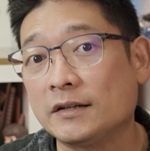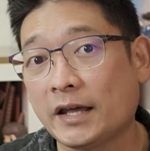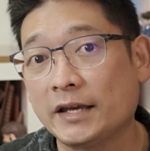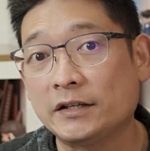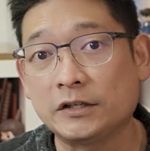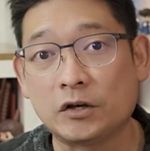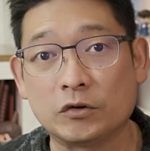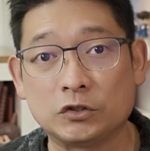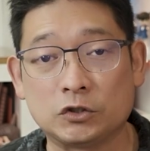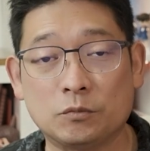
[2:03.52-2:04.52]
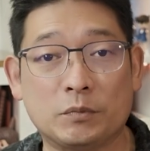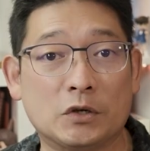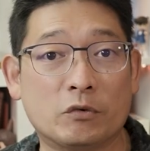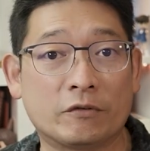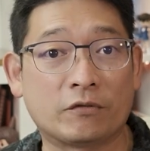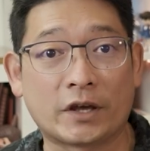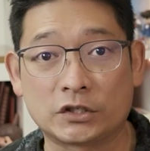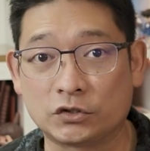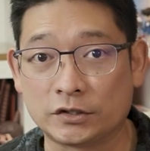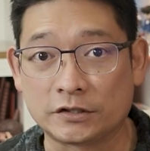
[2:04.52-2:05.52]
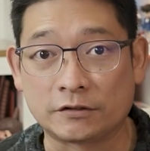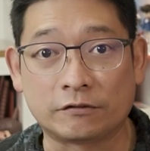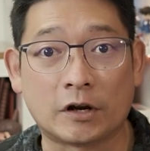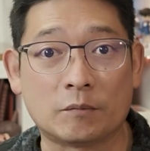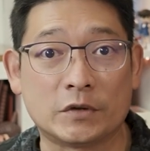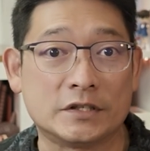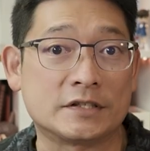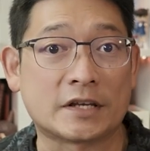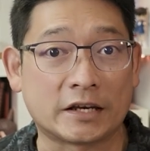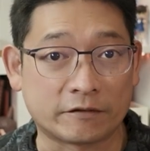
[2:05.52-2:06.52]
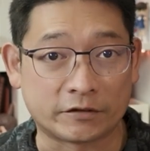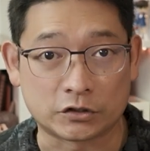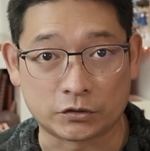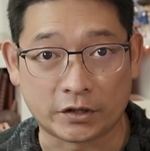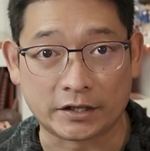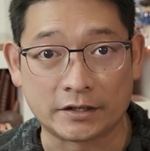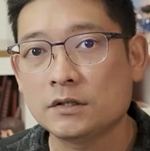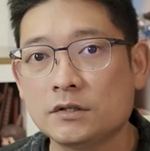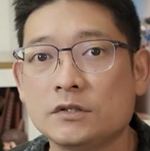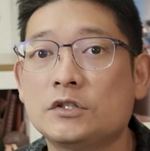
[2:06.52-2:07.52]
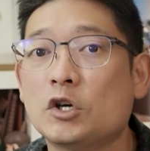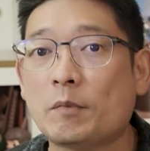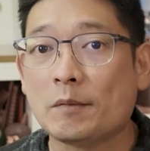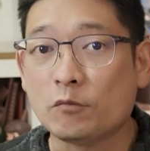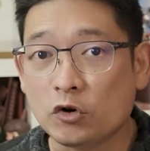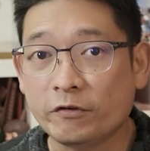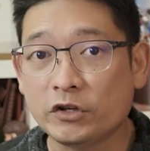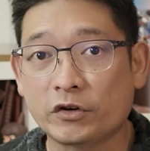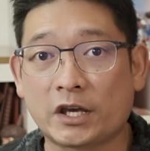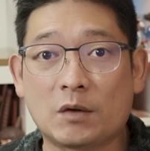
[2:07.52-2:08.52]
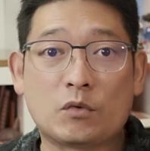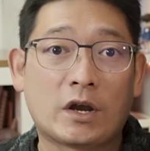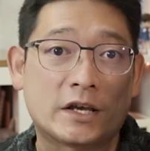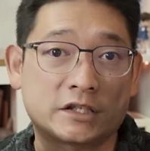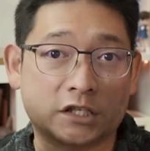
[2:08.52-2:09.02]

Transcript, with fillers: likely going to be reflections from inside of the train. So by moving your camera as